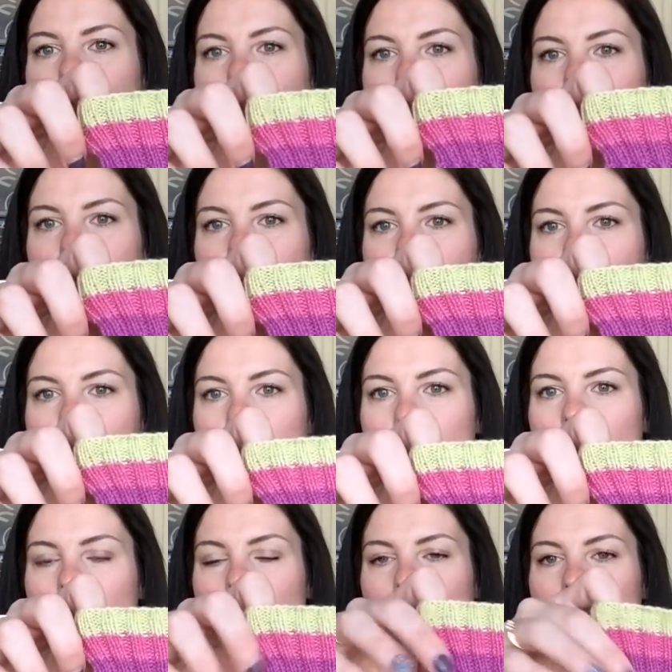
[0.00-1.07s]
purl
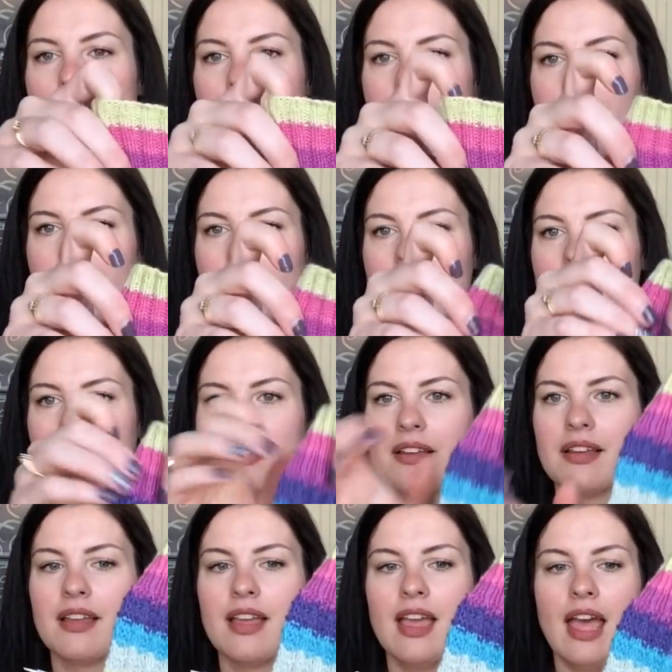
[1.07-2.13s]
two ribbing.
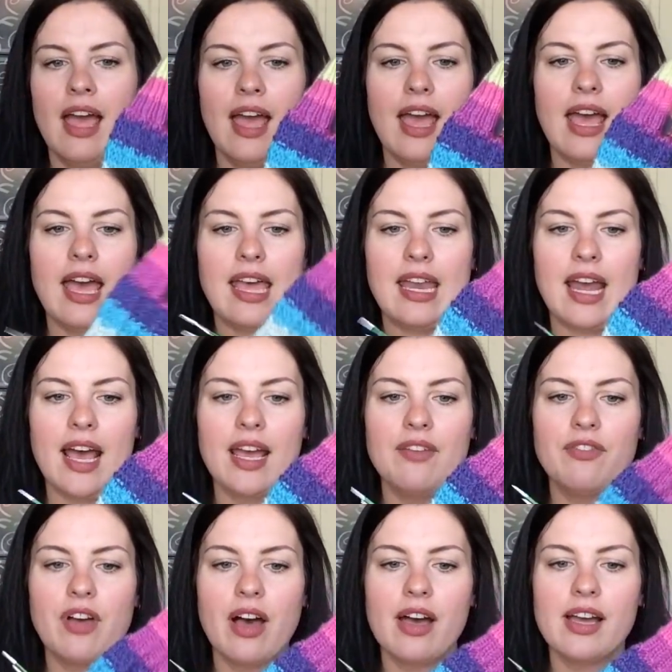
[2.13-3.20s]
And
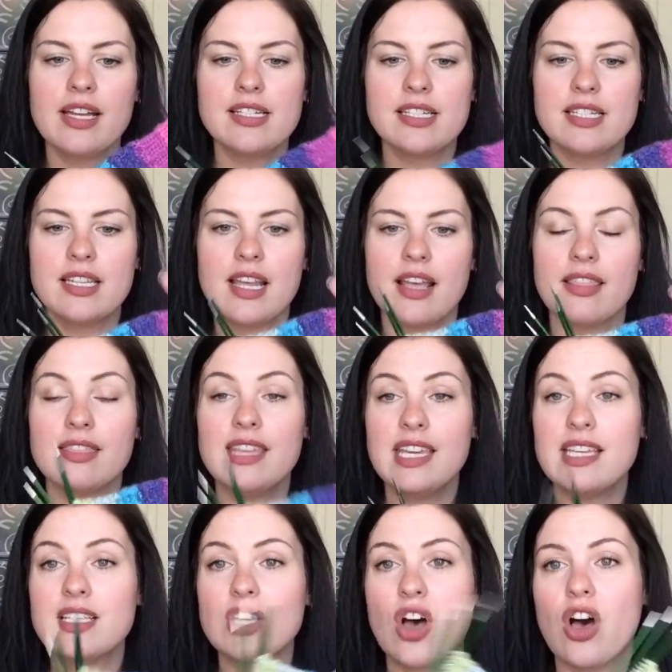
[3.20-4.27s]
I've got
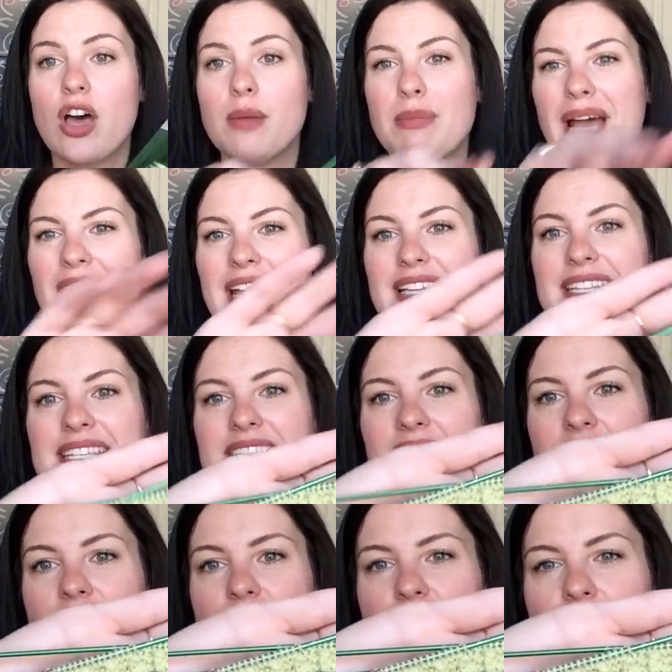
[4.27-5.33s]
these on my
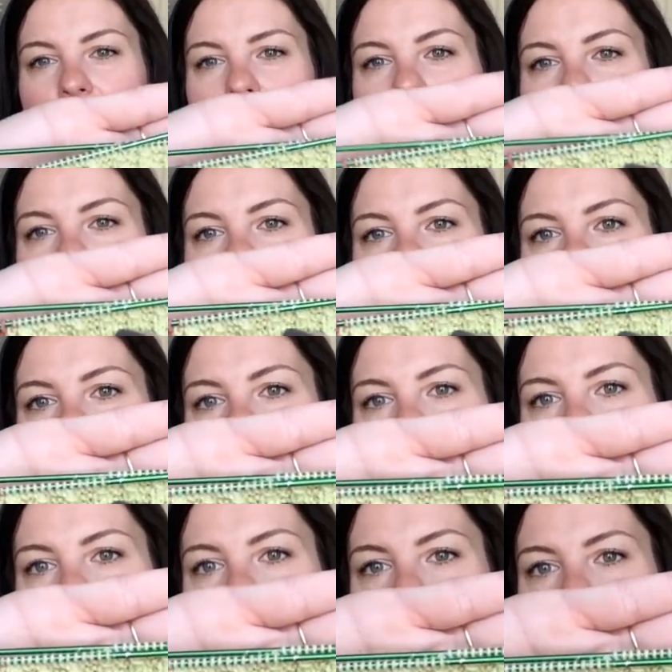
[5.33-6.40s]
signature
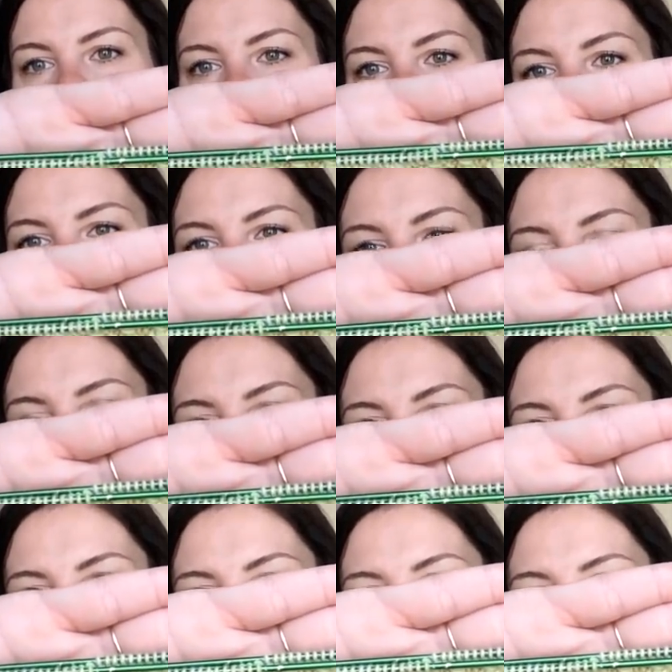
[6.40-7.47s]

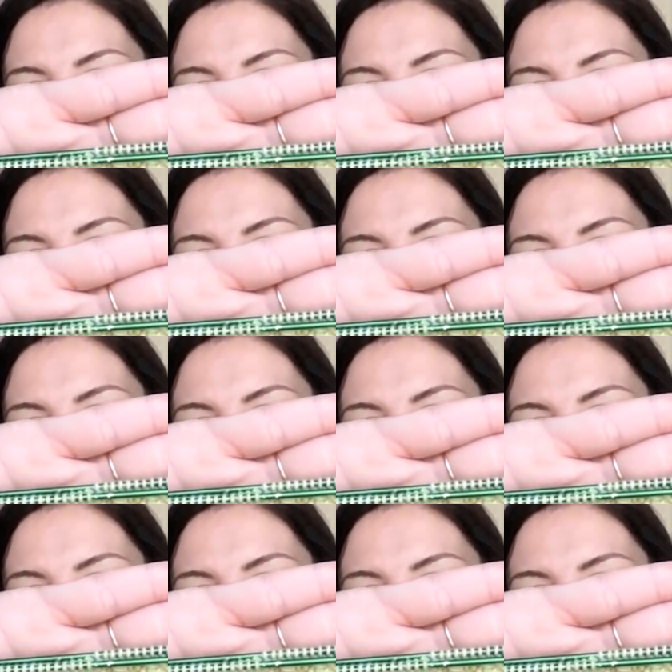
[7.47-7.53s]
DPNs,